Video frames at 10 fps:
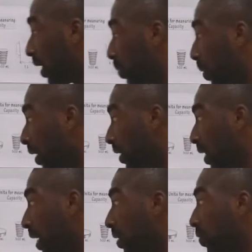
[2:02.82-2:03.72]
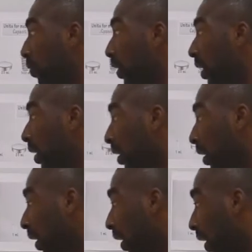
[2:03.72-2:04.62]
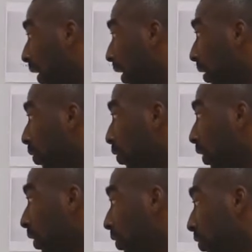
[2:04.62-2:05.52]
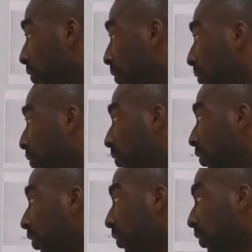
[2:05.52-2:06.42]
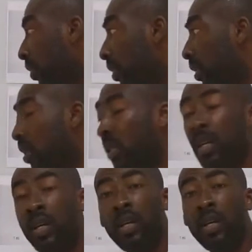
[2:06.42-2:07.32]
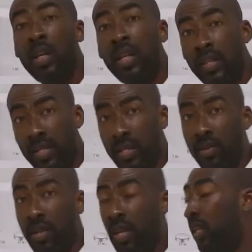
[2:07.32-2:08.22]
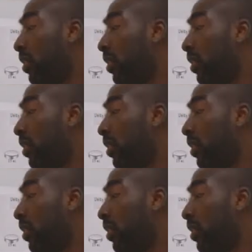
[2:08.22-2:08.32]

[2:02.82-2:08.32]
it means that we are going to use liter, okay?